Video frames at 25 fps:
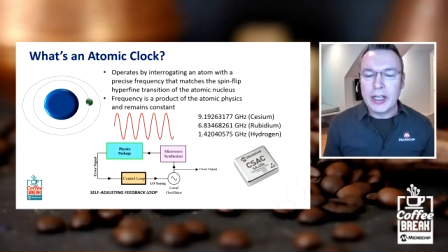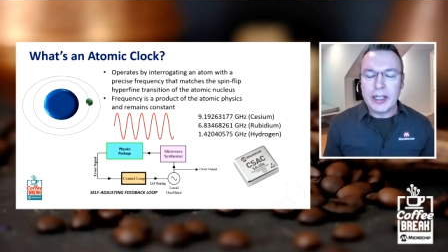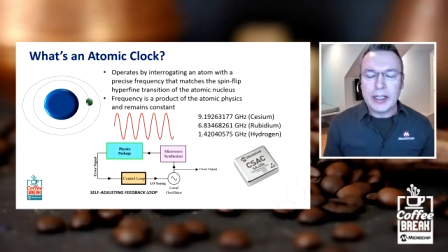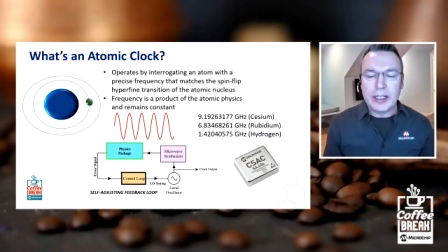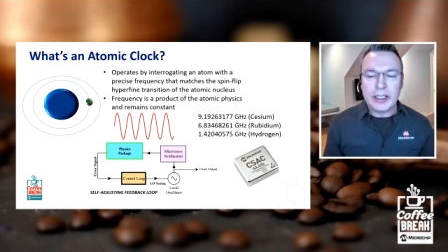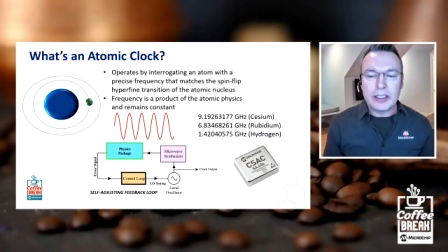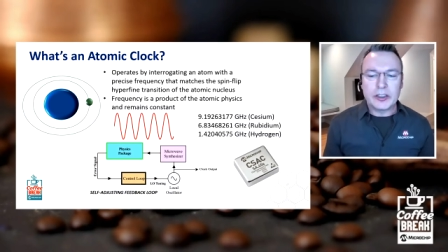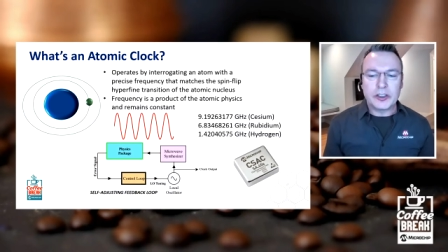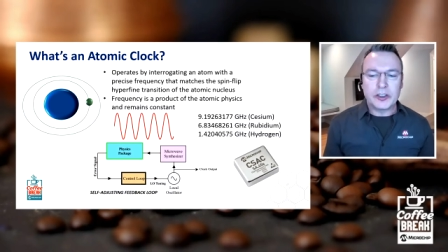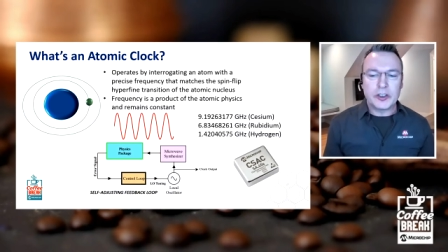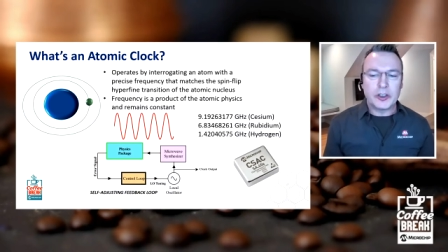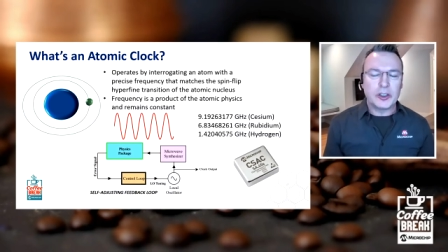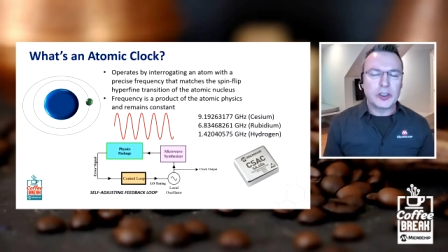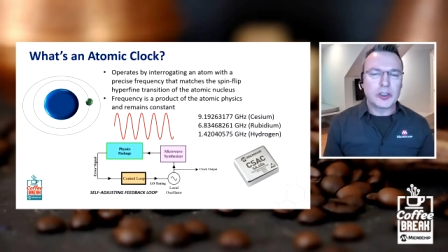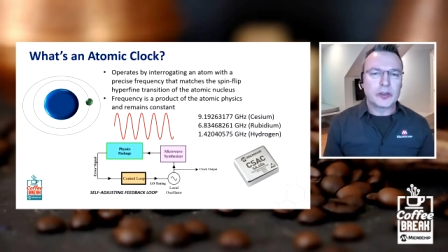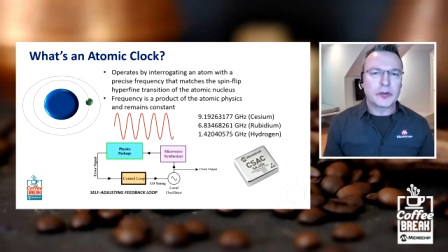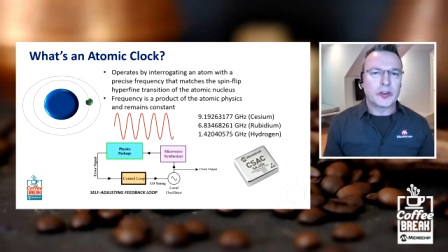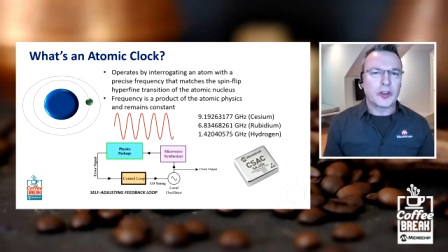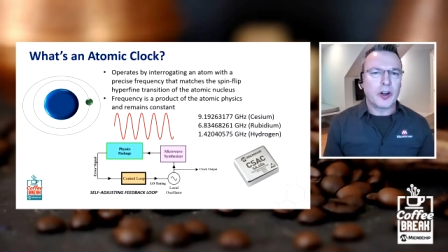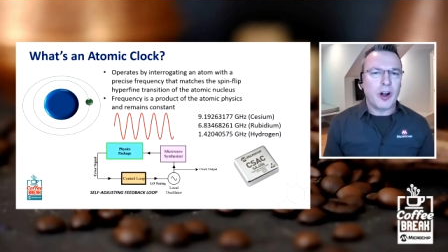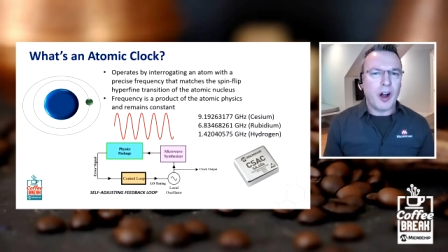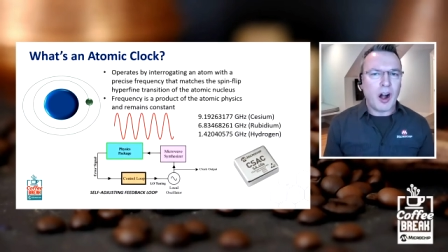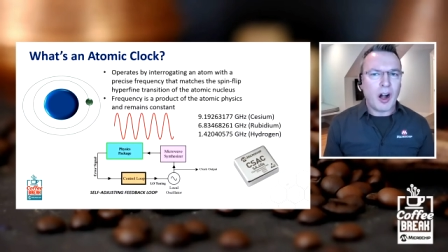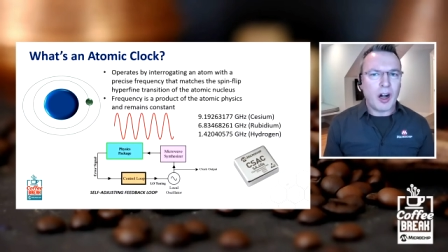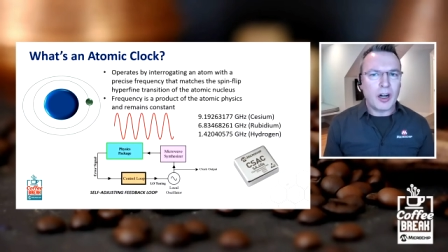It's used for
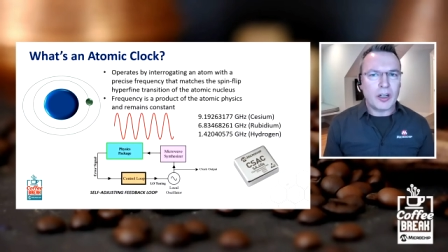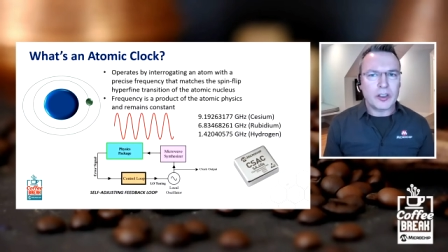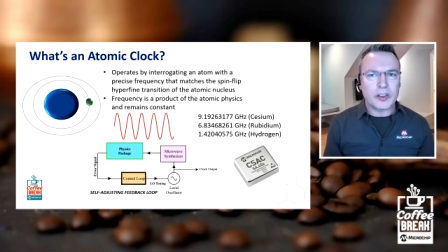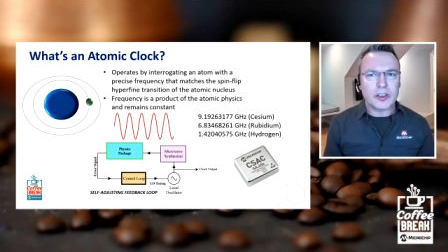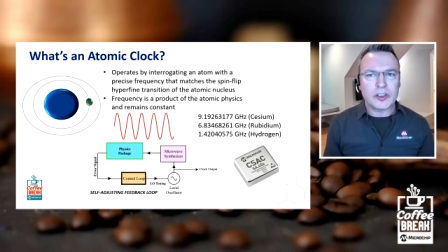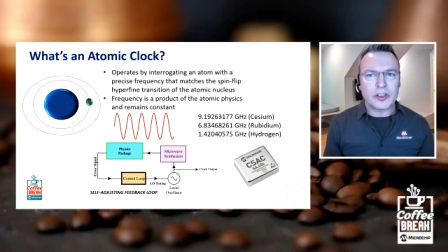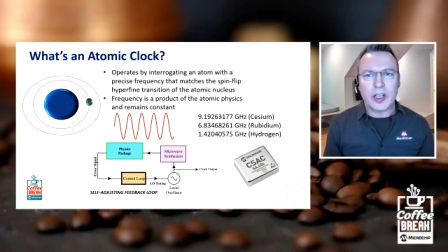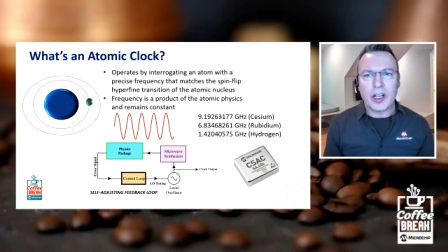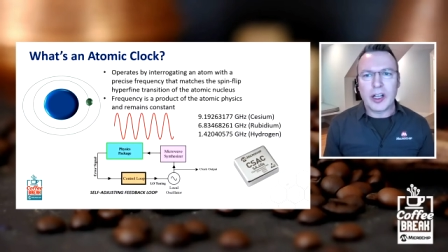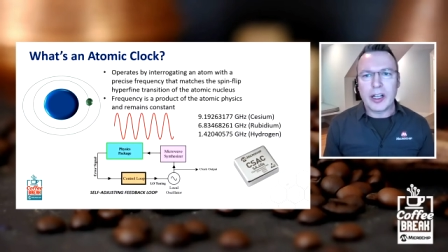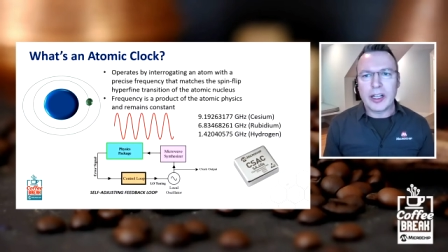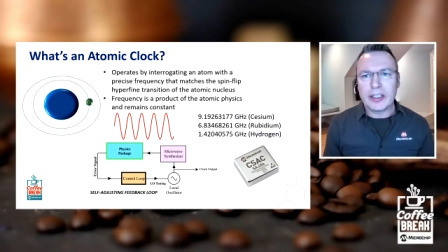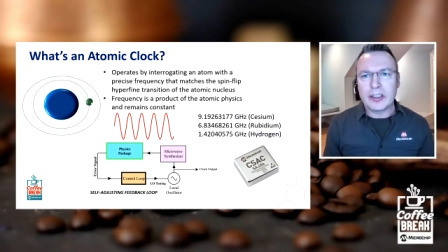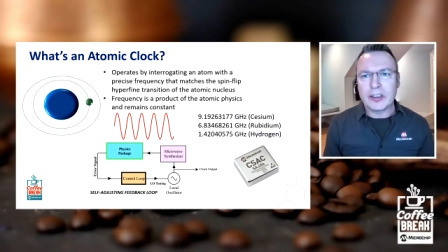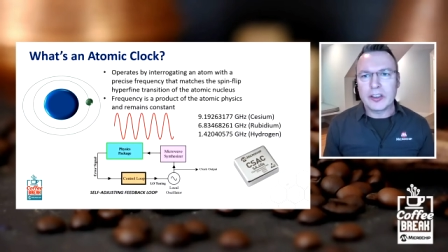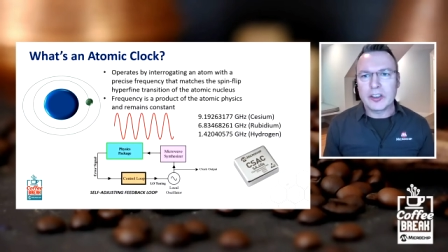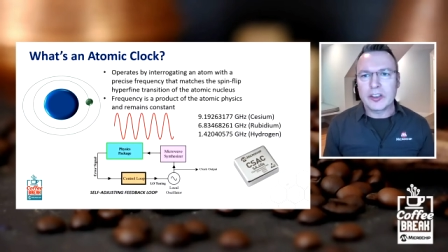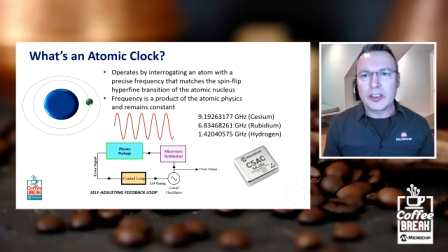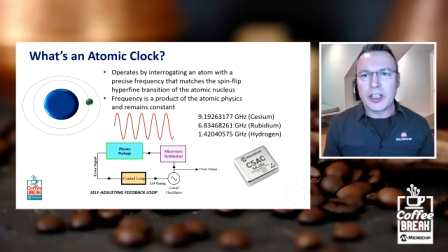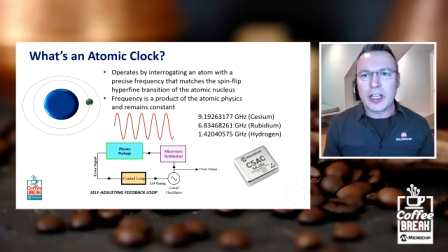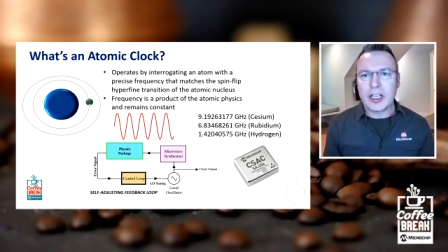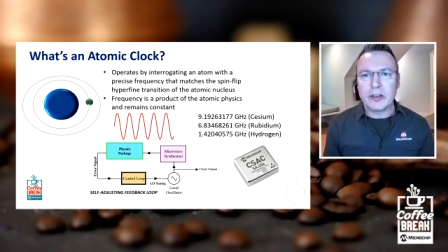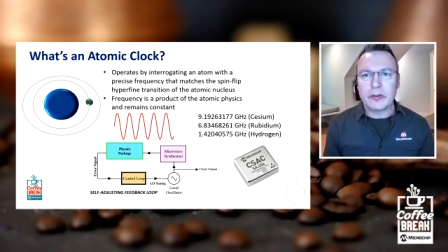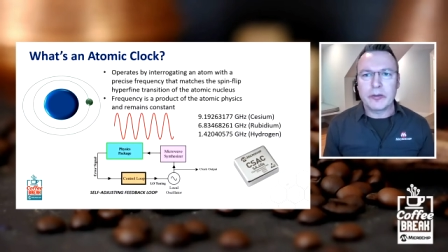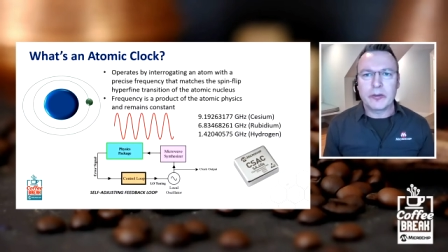hard science
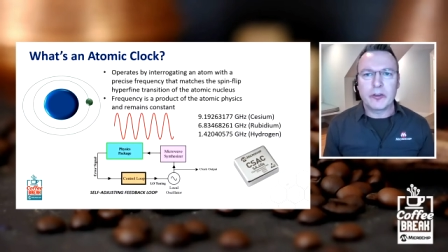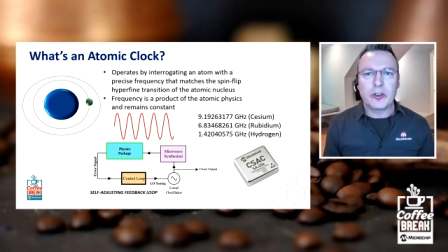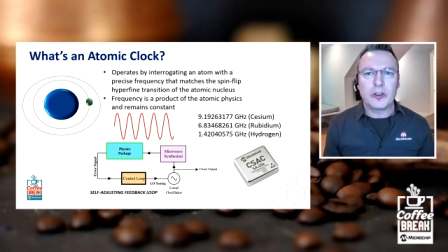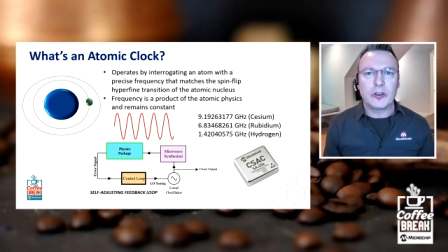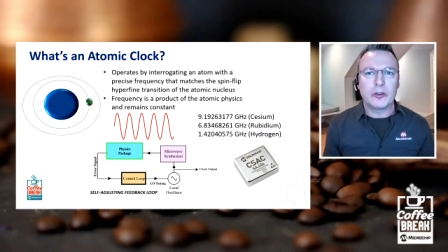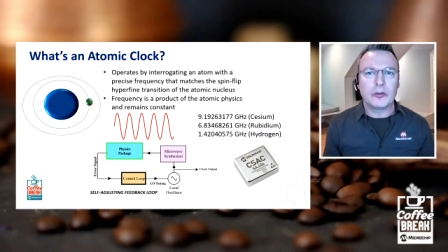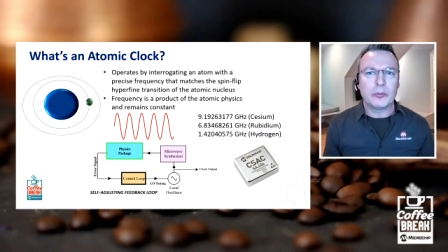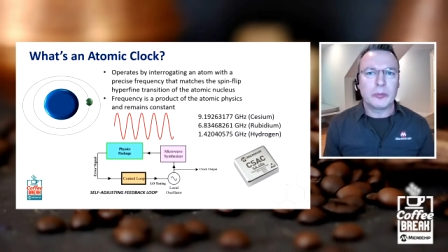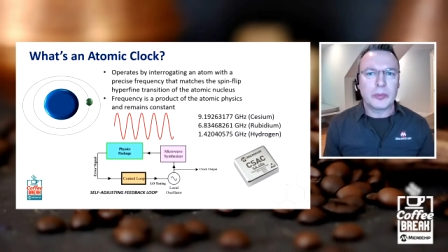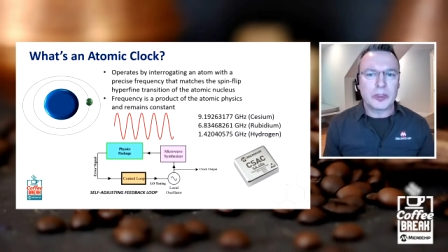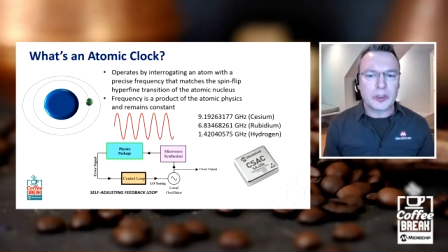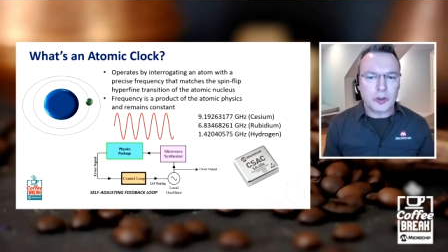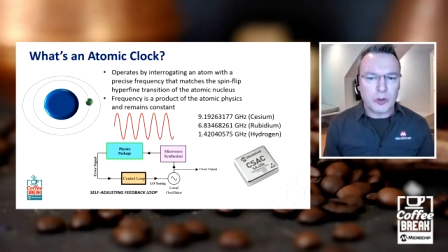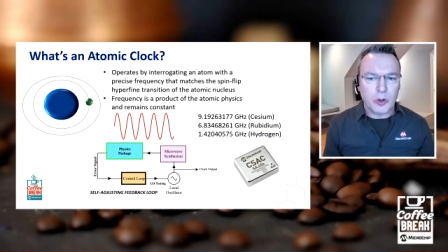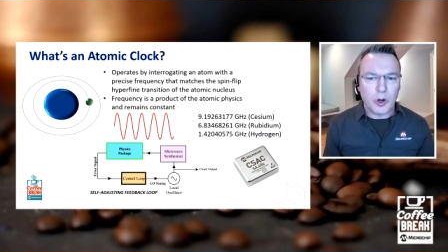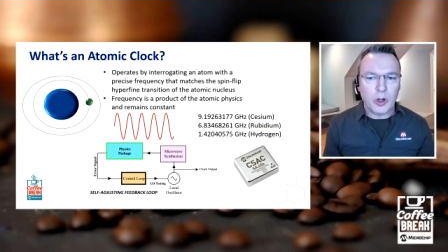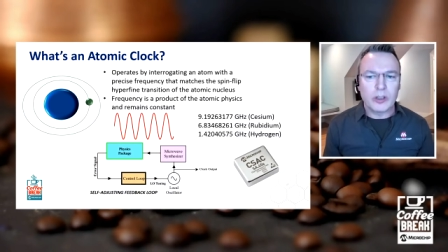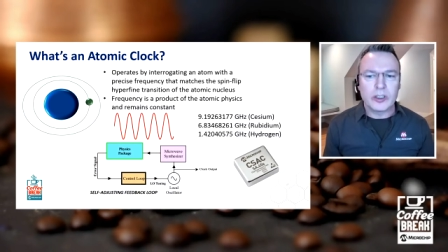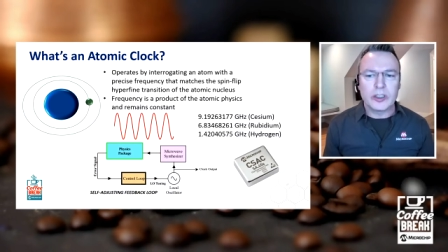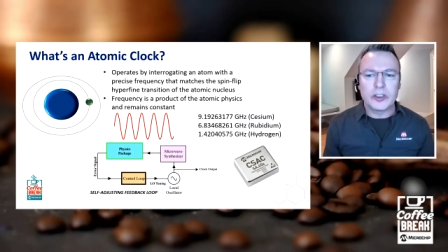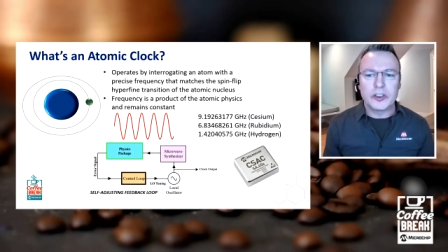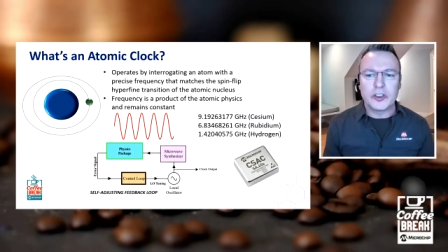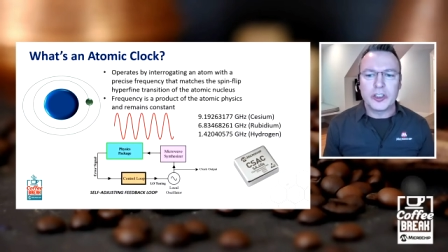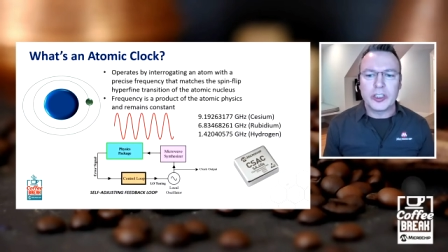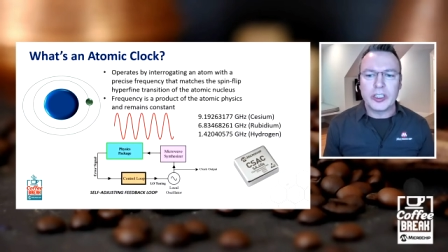and for
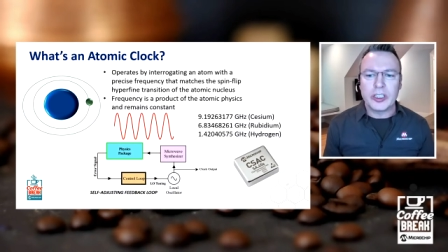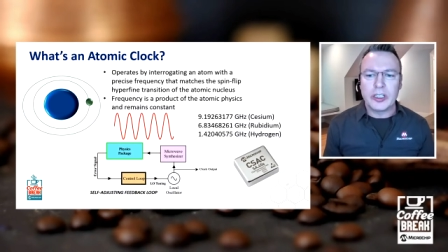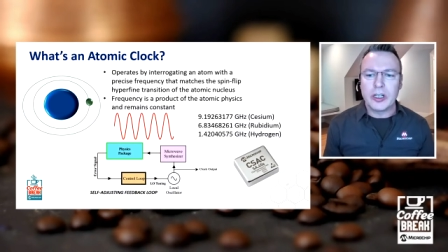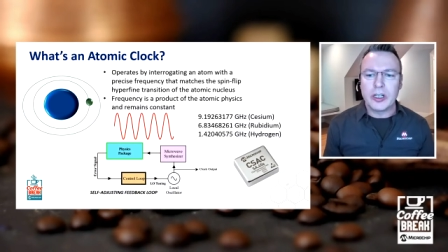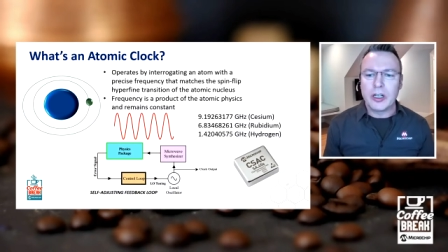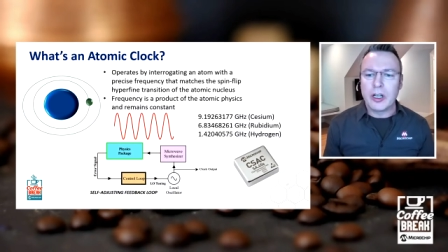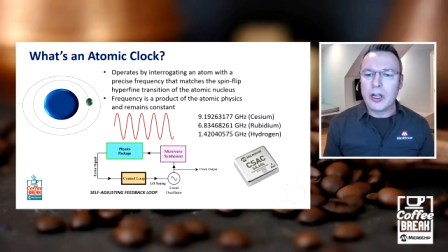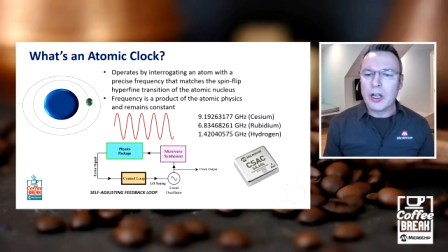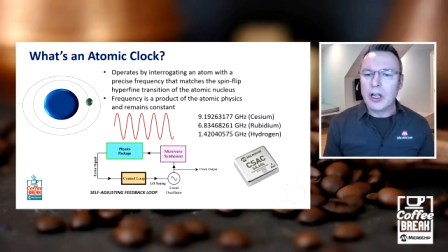metrology.